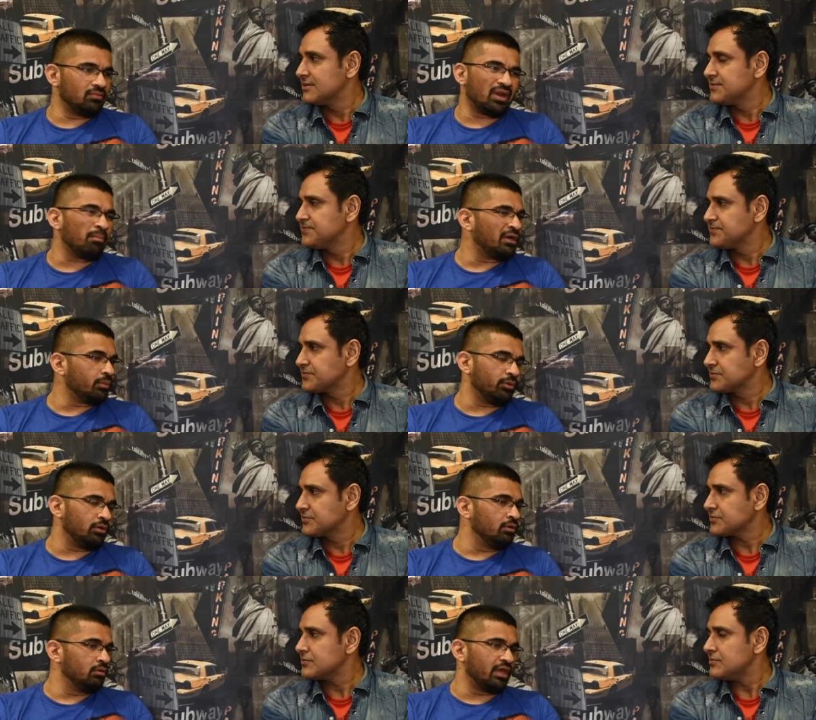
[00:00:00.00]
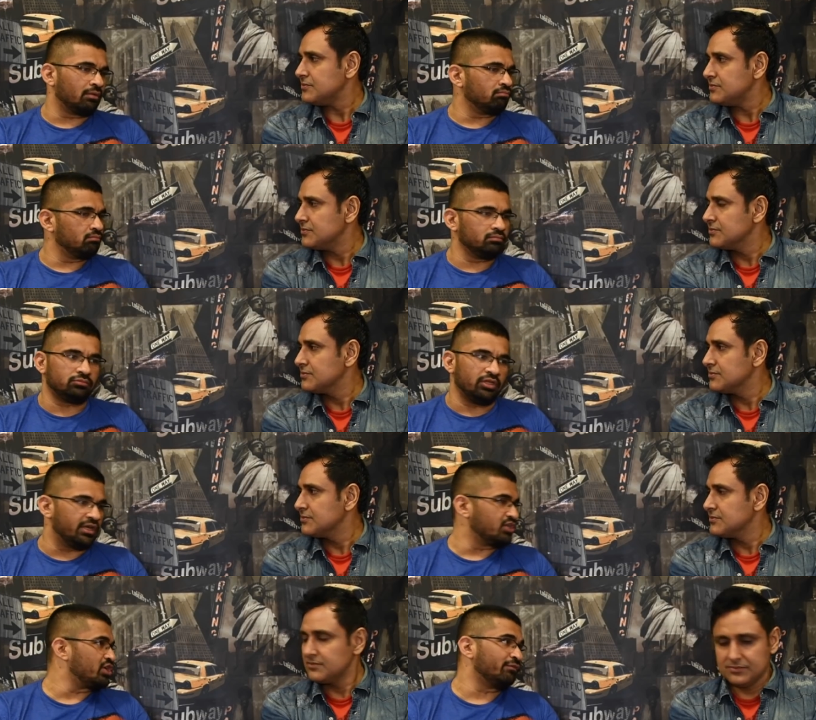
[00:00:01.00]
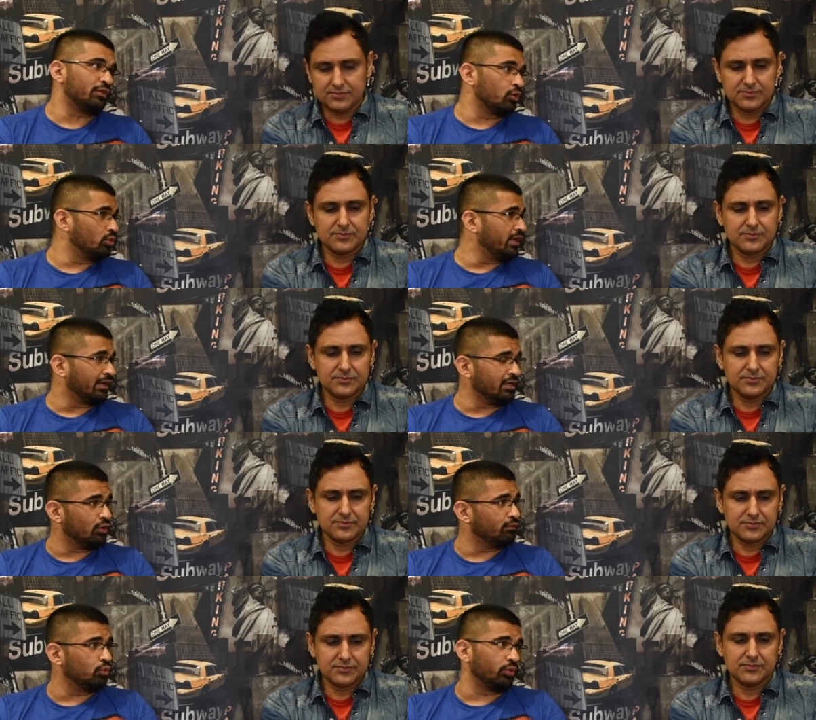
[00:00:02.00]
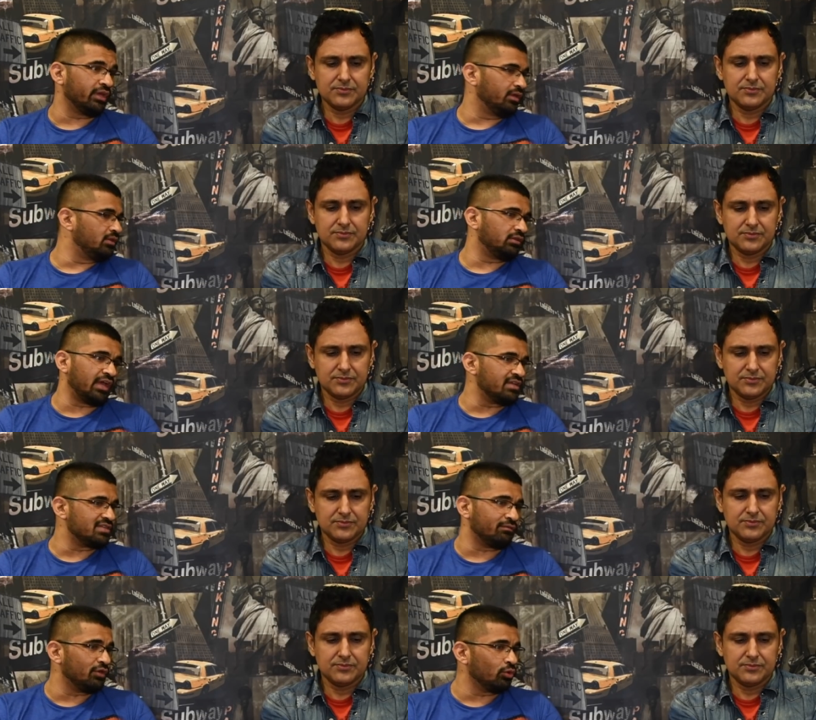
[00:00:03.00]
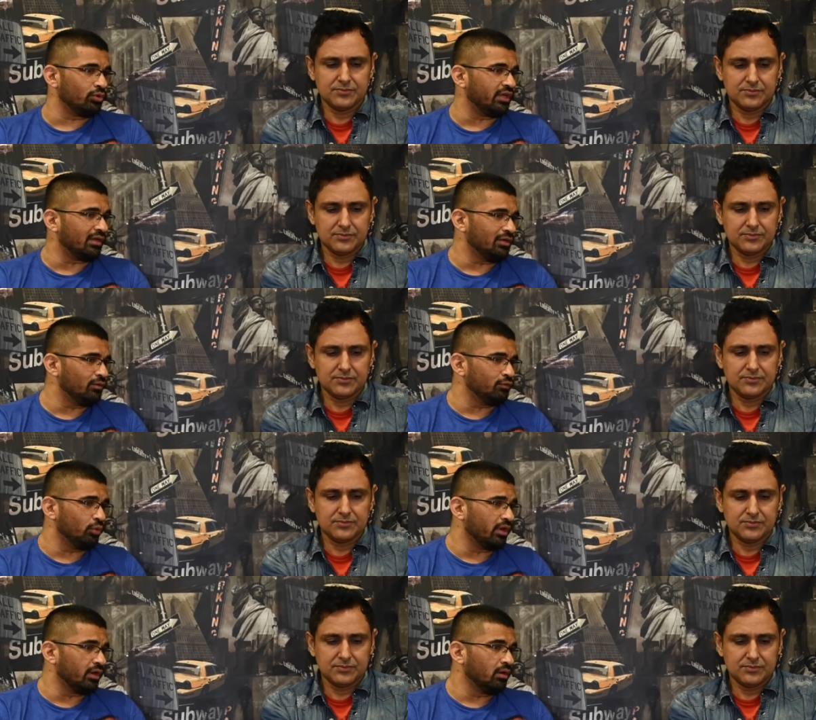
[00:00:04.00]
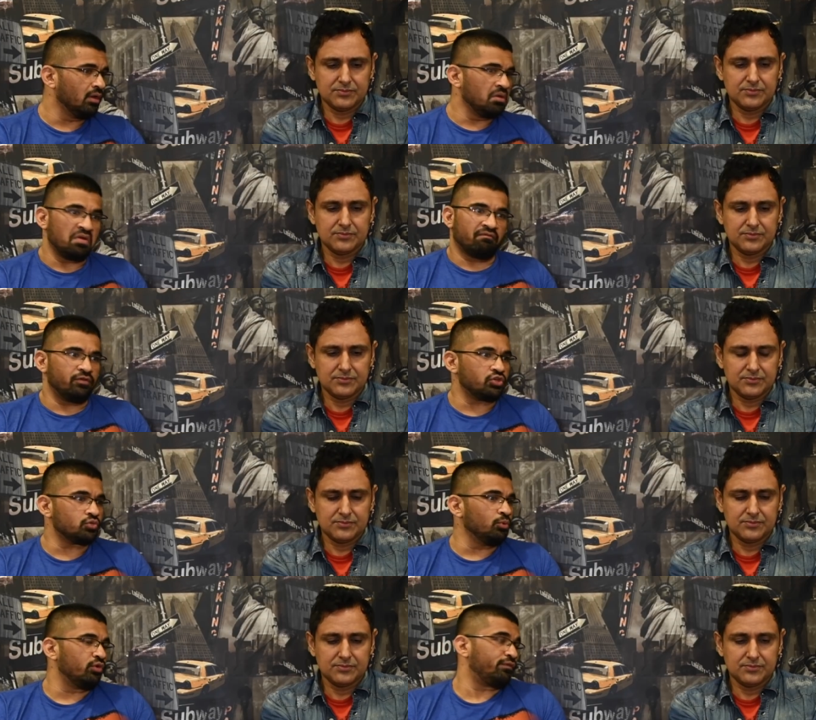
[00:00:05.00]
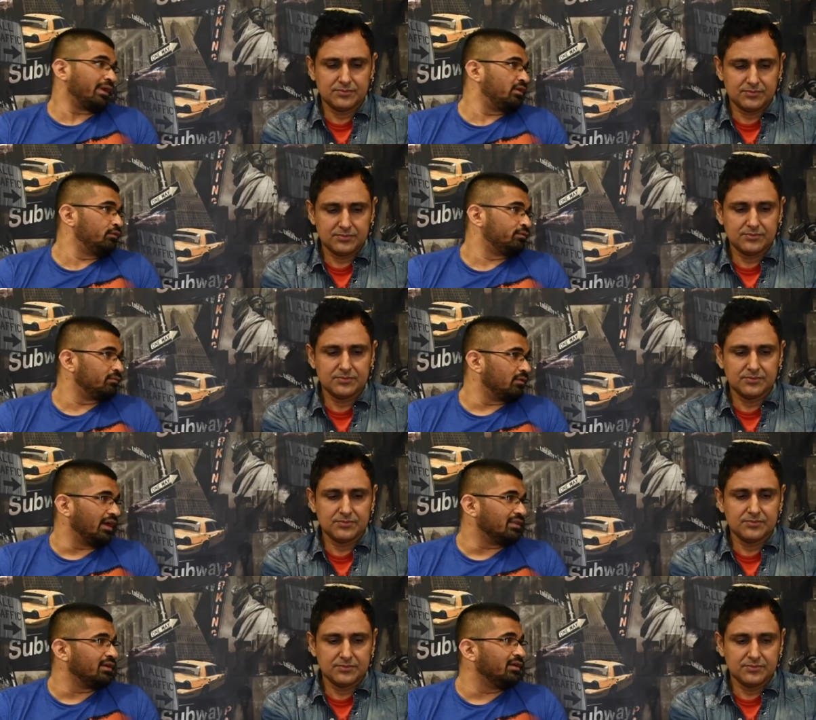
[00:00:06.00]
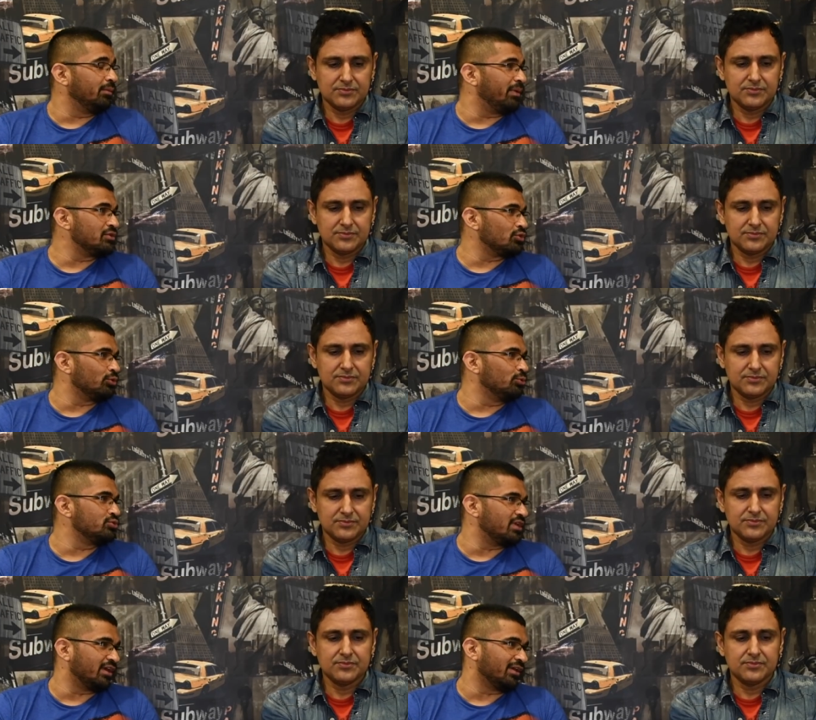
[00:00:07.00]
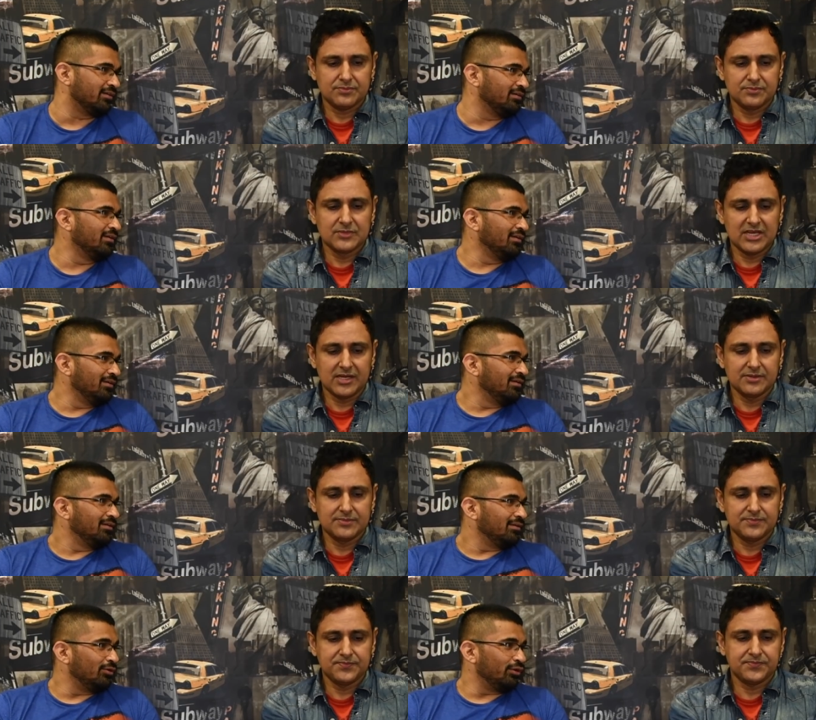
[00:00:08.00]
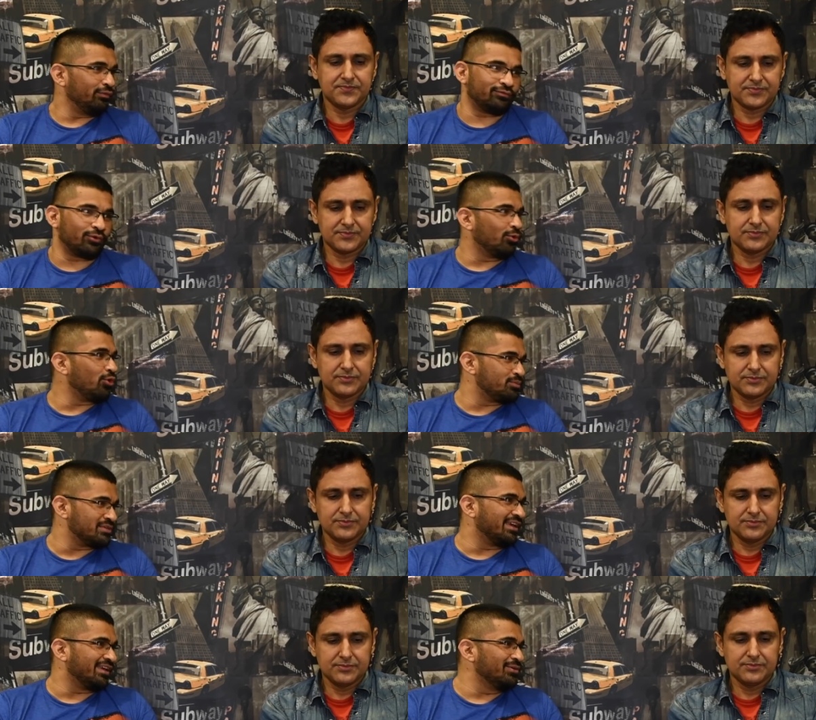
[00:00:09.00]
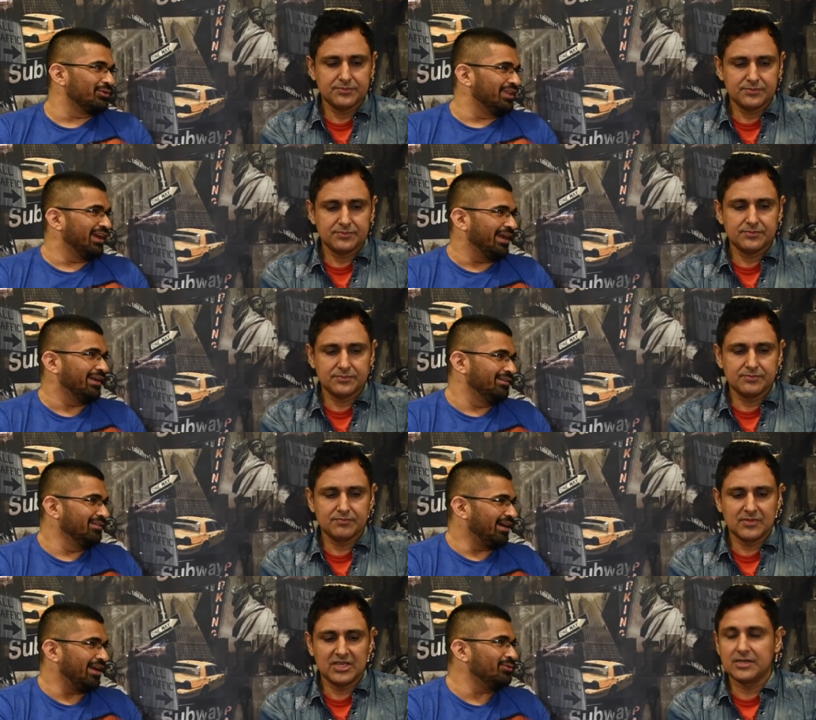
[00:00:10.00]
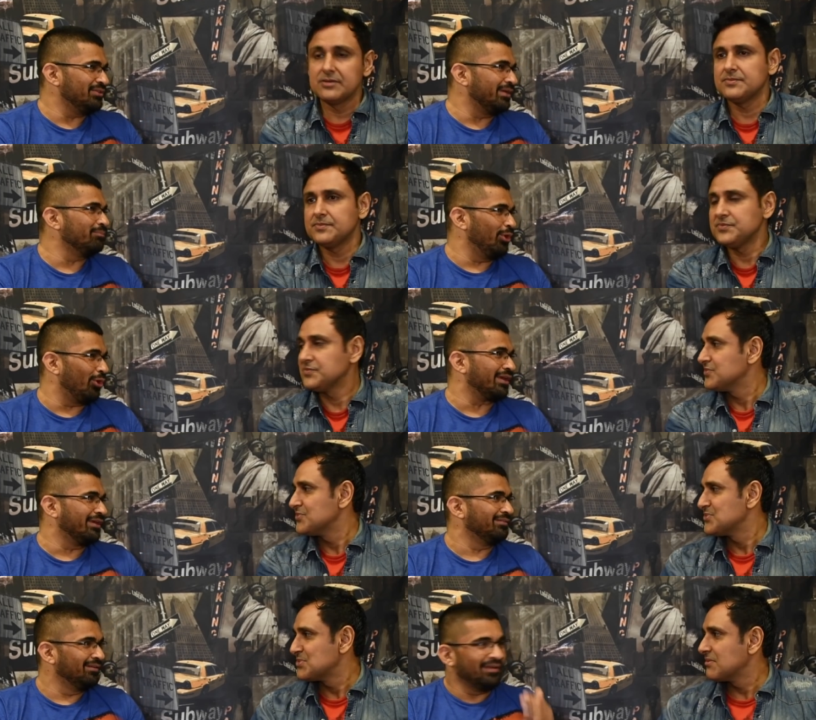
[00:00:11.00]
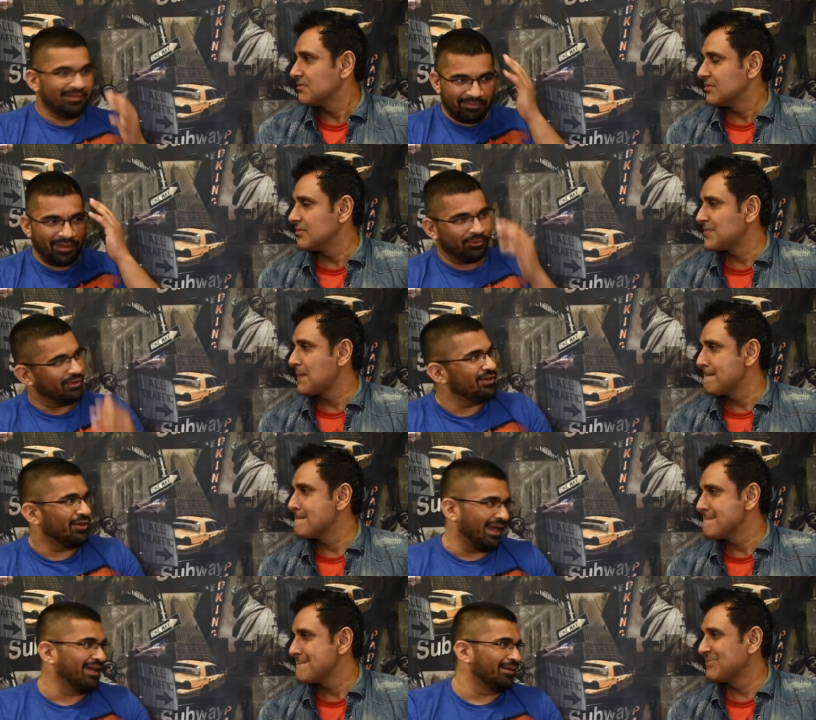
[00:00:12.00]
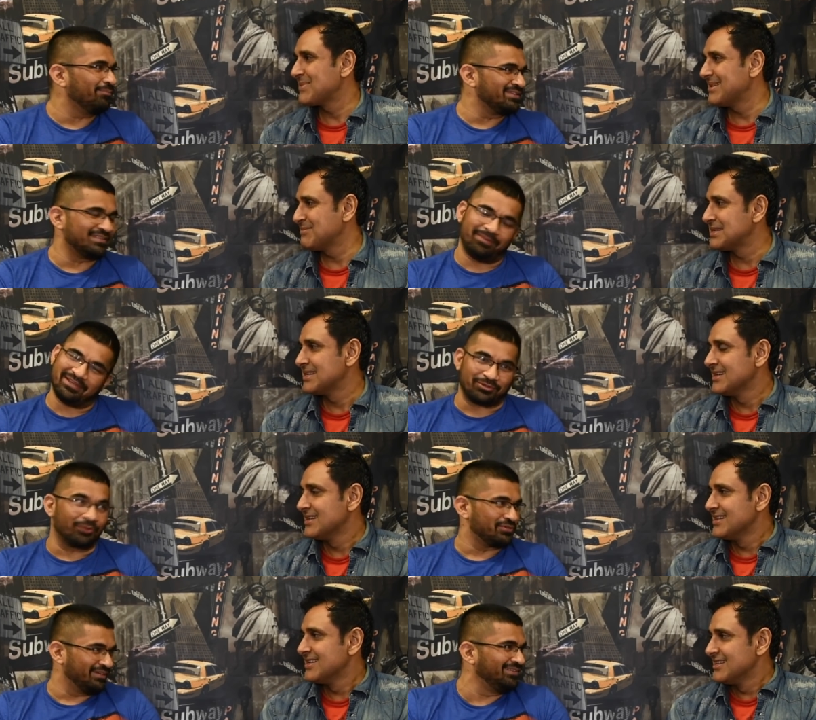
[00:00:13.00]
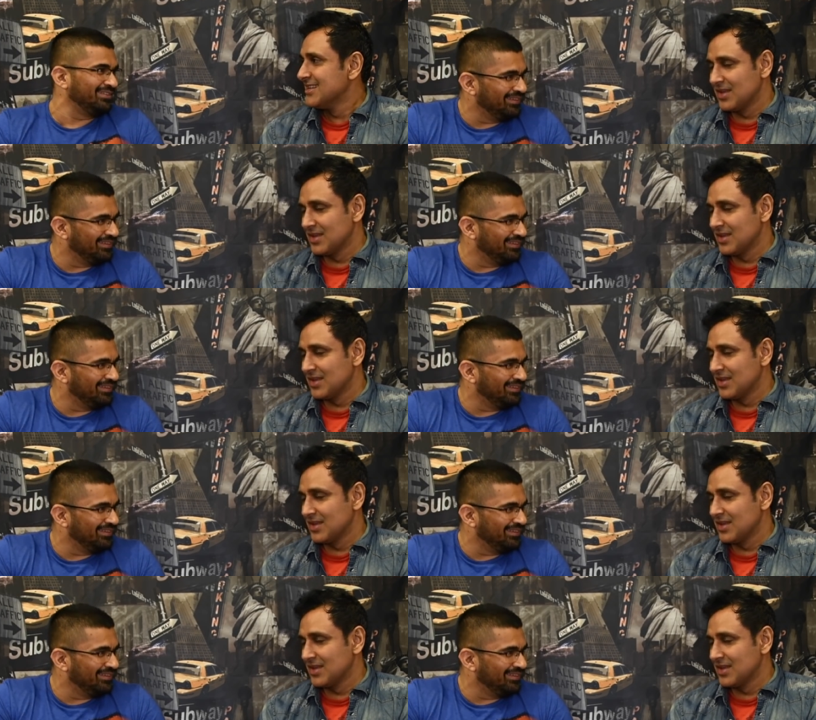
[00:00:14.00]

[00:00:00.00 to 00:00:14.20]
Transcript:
Speaker 1: there are multiple like the Dutch have their own technique of doing it, the Thais have their own technique of doing it. Which is more effective? I think it depends on who's kicking. Yeah. You know, if Cro Cop's kicking you in the head, yeah. I don't think blocking by putting your hand up is the best option.